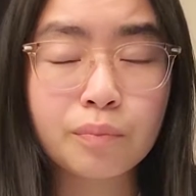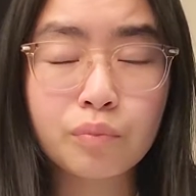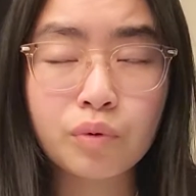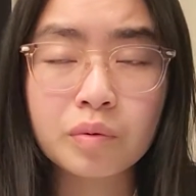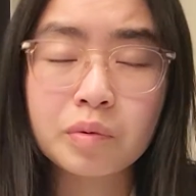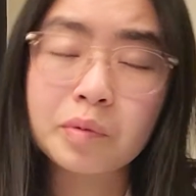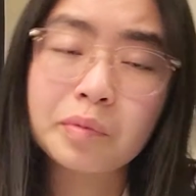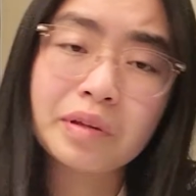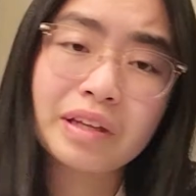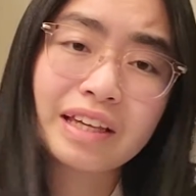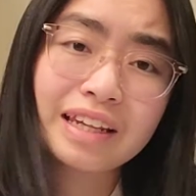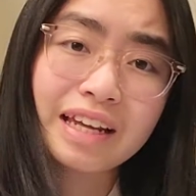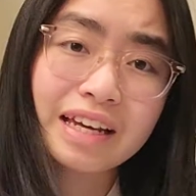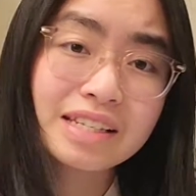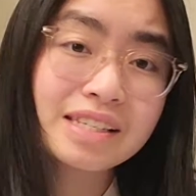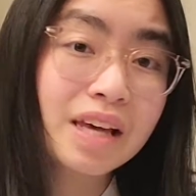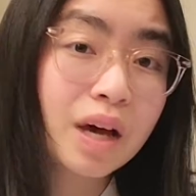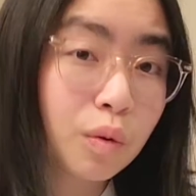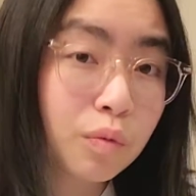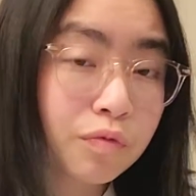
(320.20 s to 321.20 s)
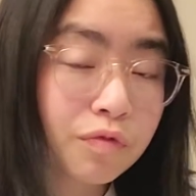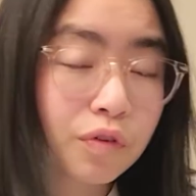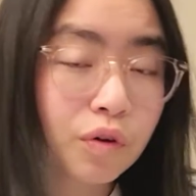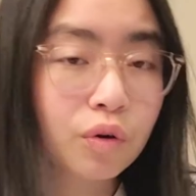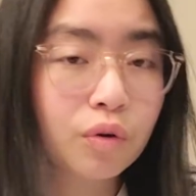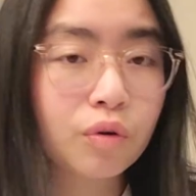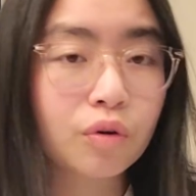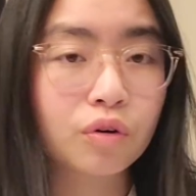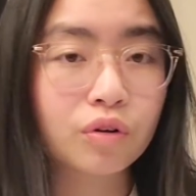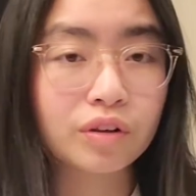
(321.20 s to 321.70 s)
probably less
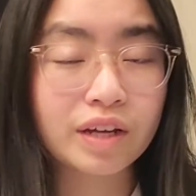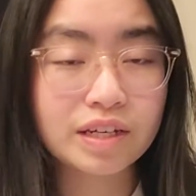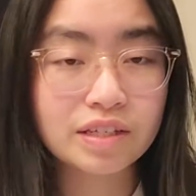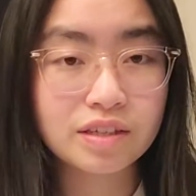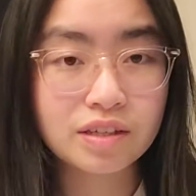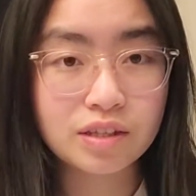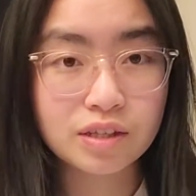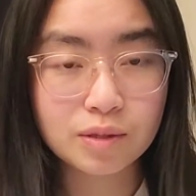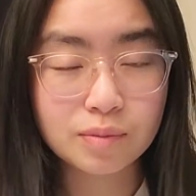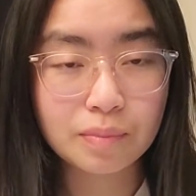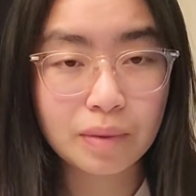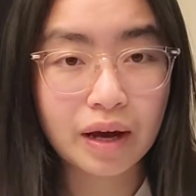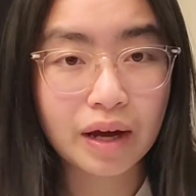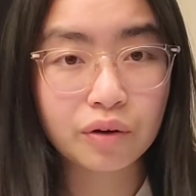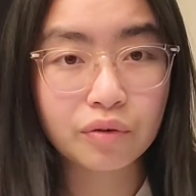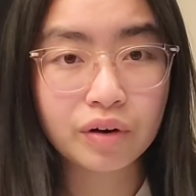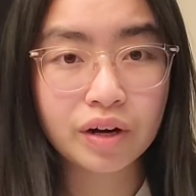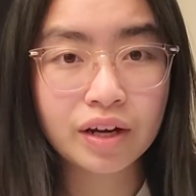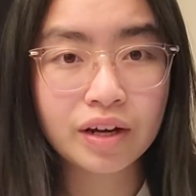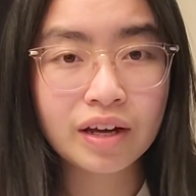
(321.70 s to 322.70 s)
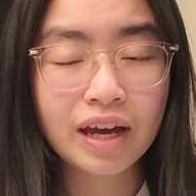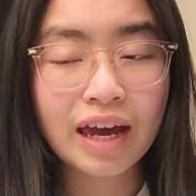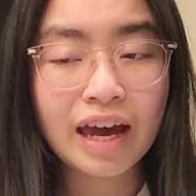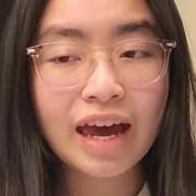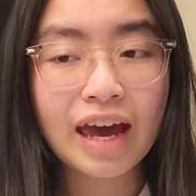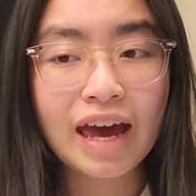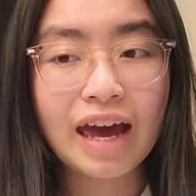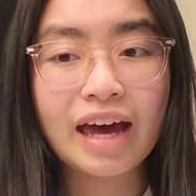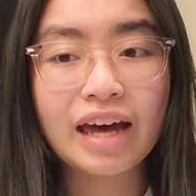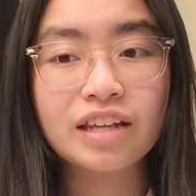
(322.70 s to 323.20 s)
helpful or less inspiring,
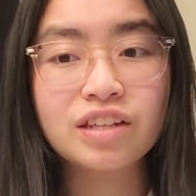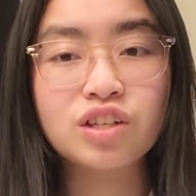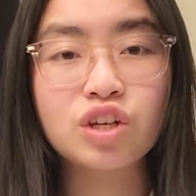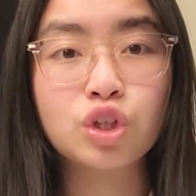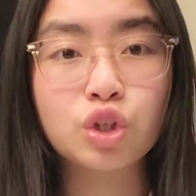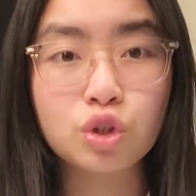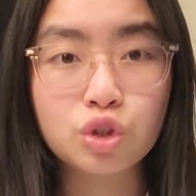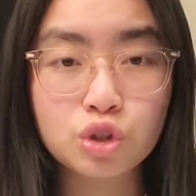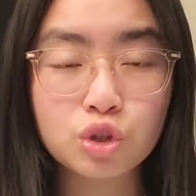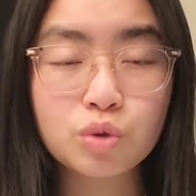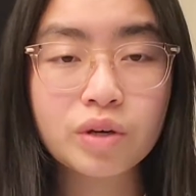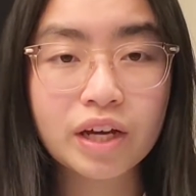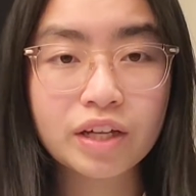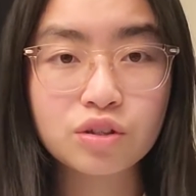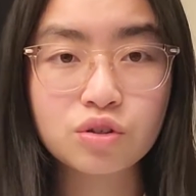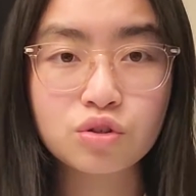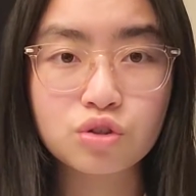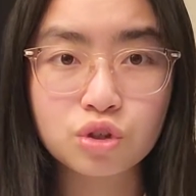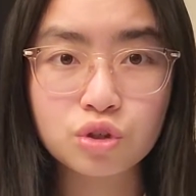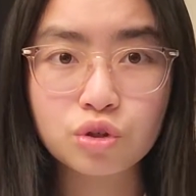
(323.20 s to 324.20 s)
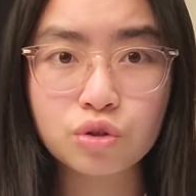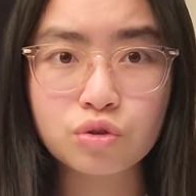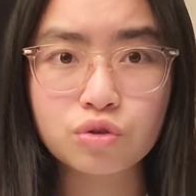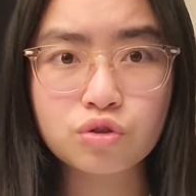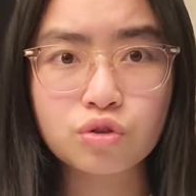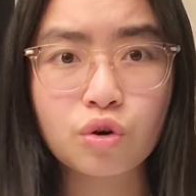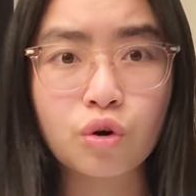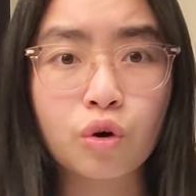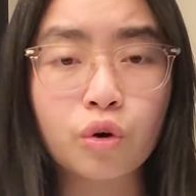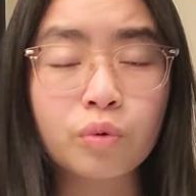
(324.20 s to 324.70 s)
and you do get to choose
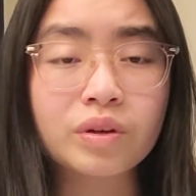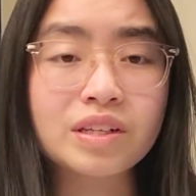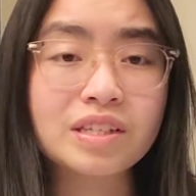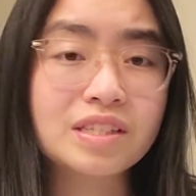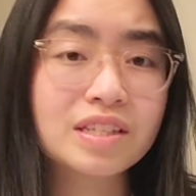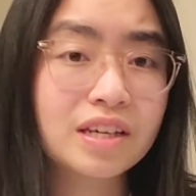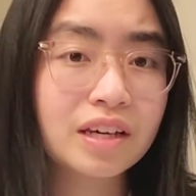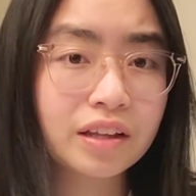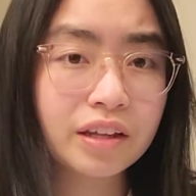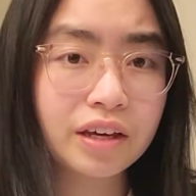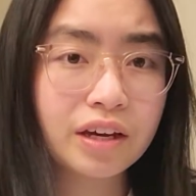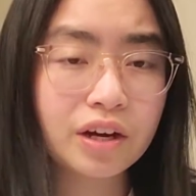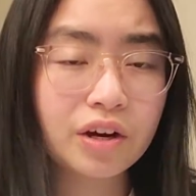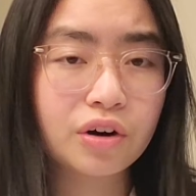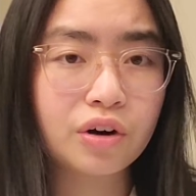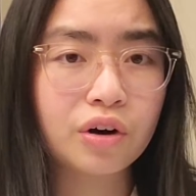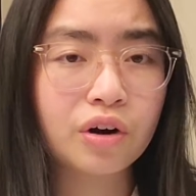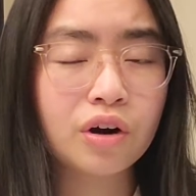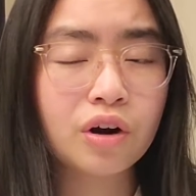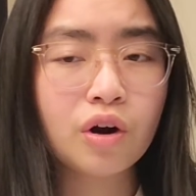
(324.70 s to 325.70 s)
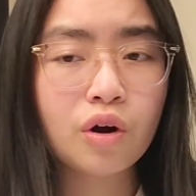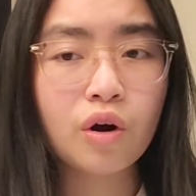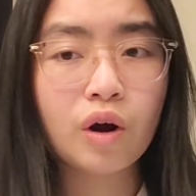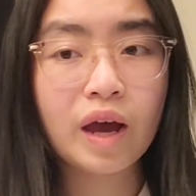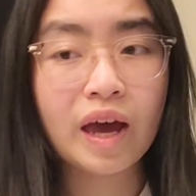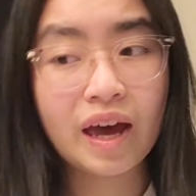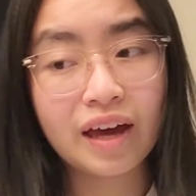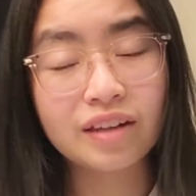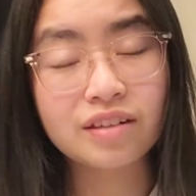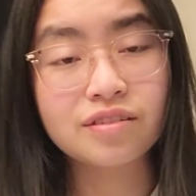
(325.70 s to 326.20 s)
your own atelier
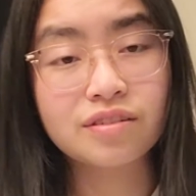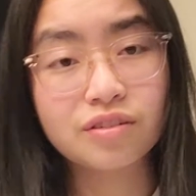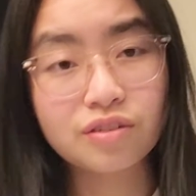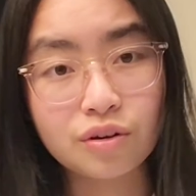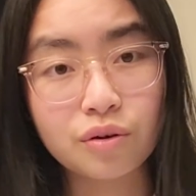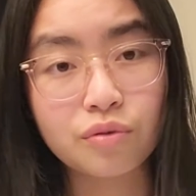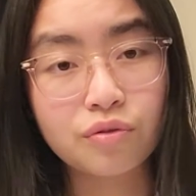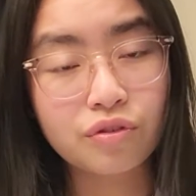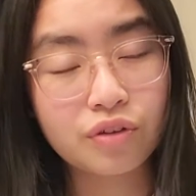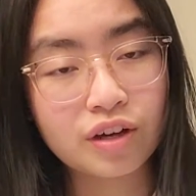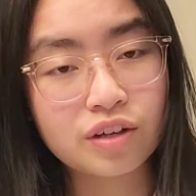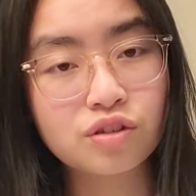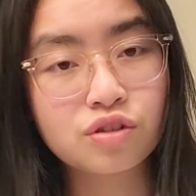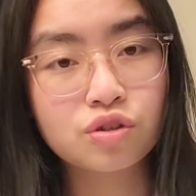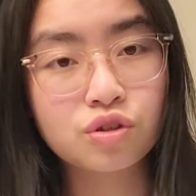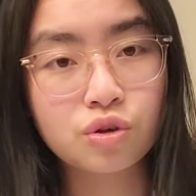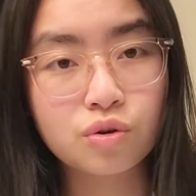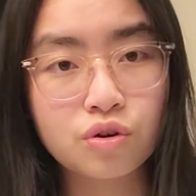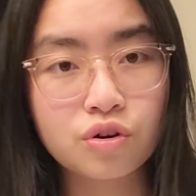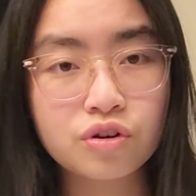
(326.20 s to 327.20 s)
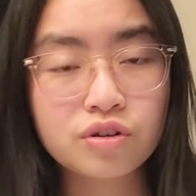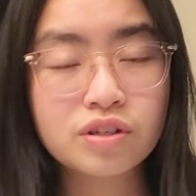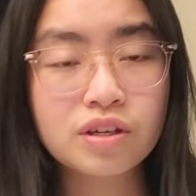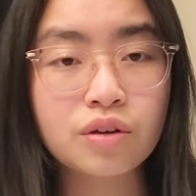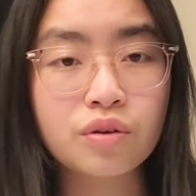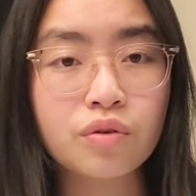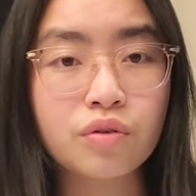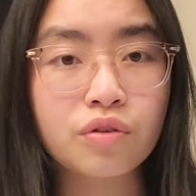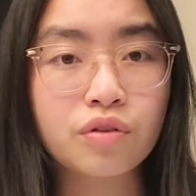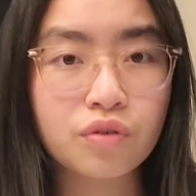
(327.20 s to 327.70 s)
and, you know, thus tutors in
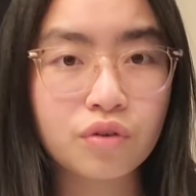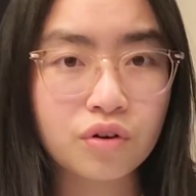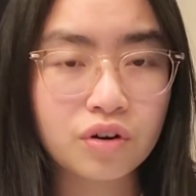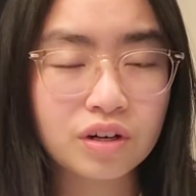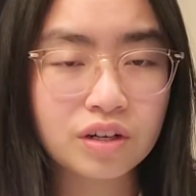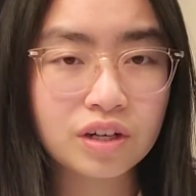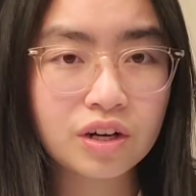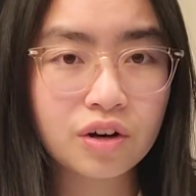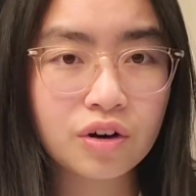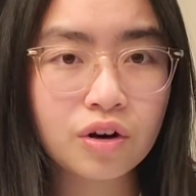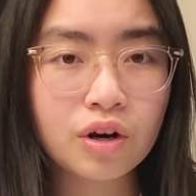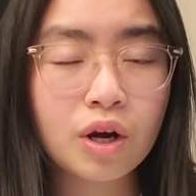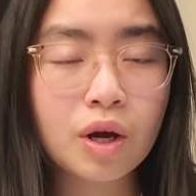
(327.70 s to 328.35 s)
your third year.